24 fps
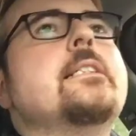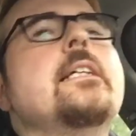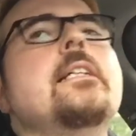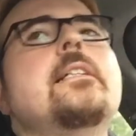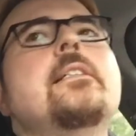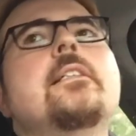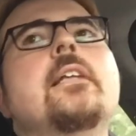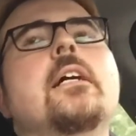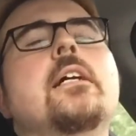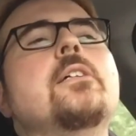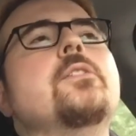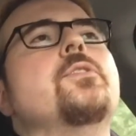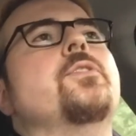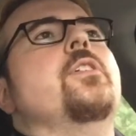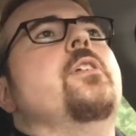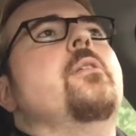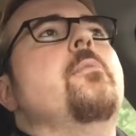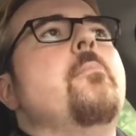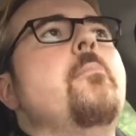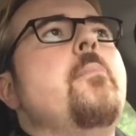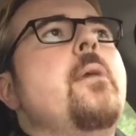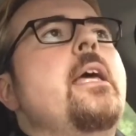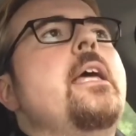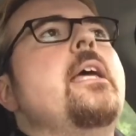It
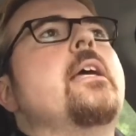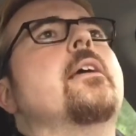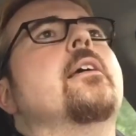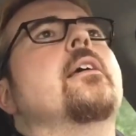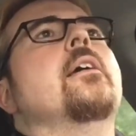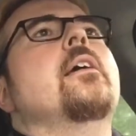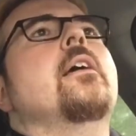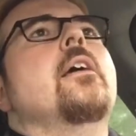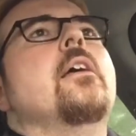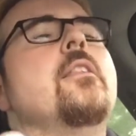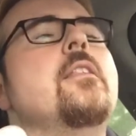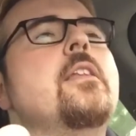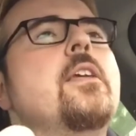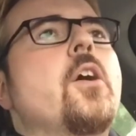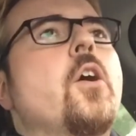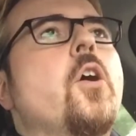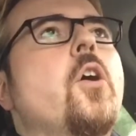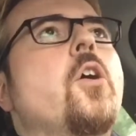doesn't make the